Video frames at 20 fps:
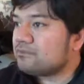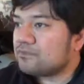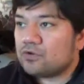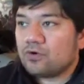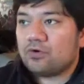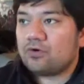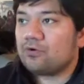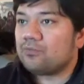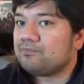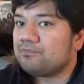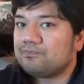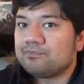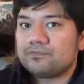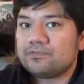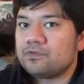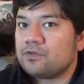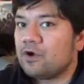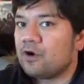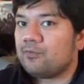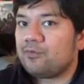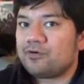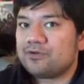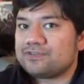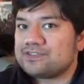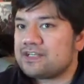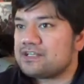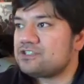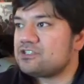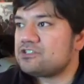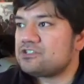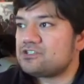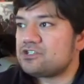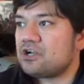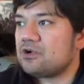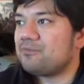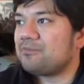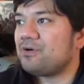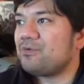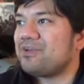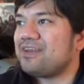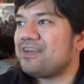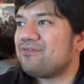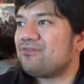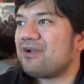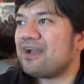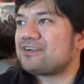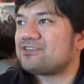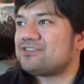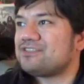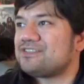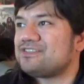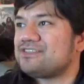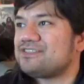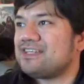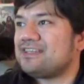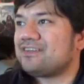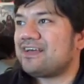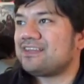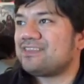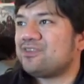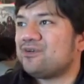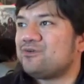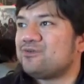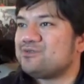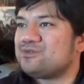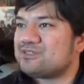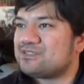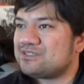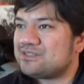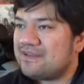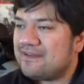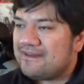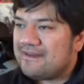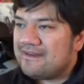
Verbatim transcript: cool noble intentions sure but we never actually see like those